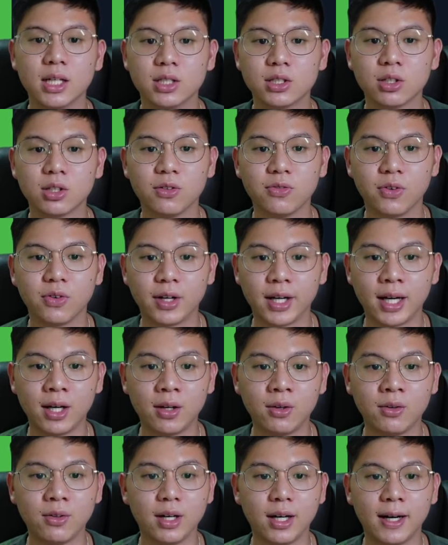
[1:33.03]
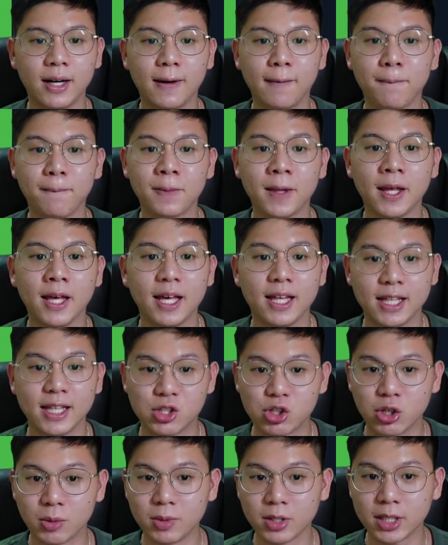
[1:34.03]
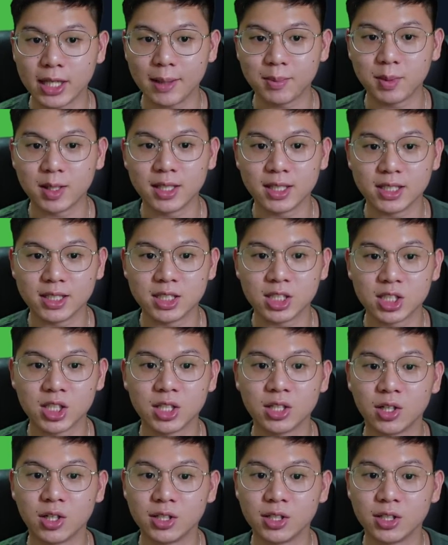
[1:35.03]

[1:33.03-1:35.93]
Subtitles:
So for now, the triple captain decision